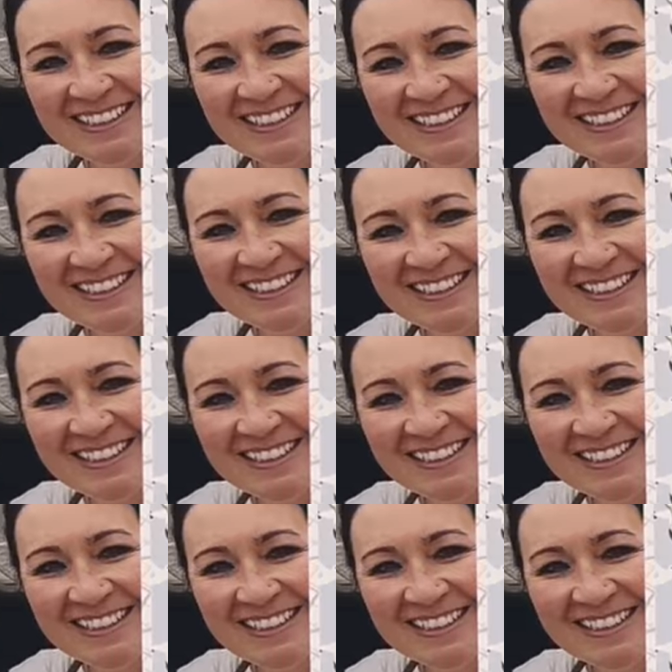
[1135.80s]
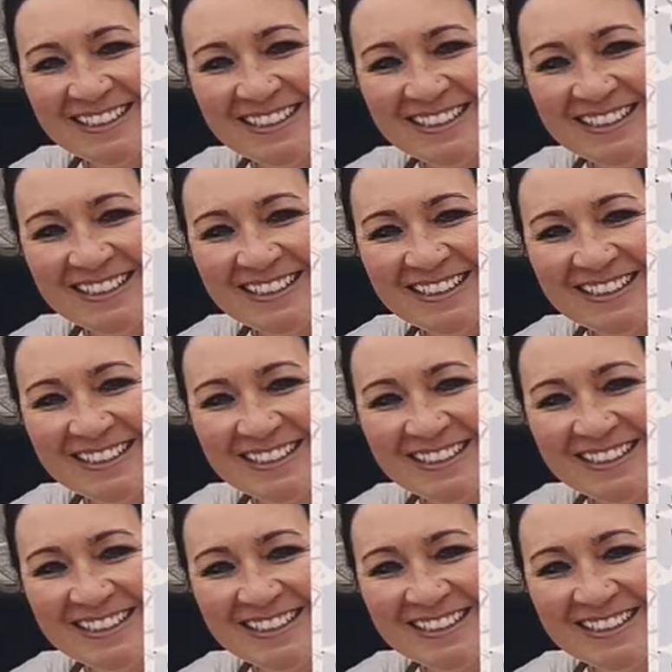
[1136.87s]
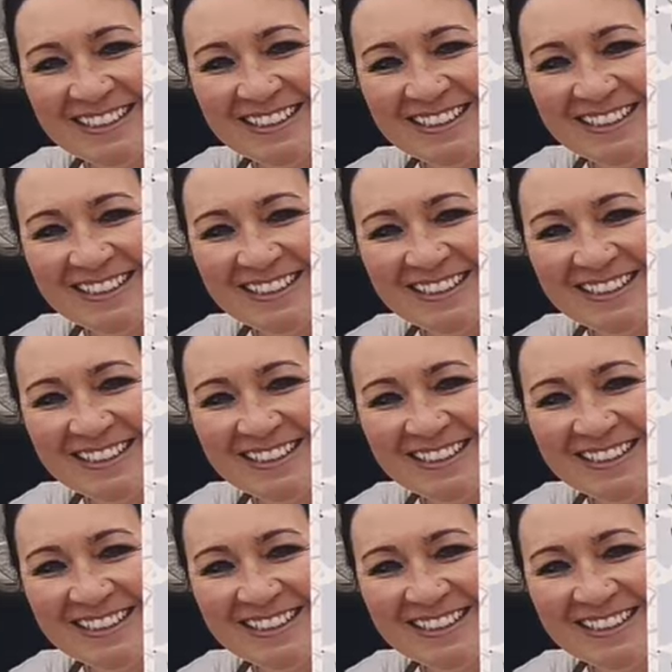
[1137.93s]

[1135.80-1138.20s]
Nobody speaks.